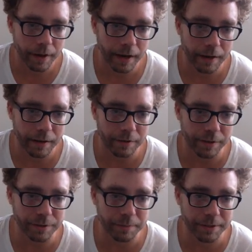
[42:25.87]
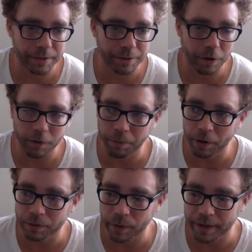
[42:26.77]
And he just missed his
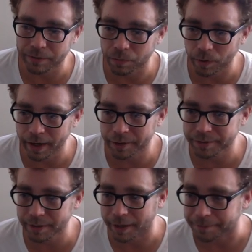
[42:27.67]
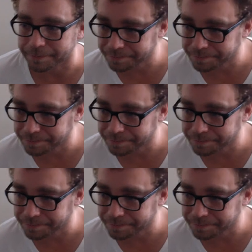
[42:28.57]
curveball twice, way outside.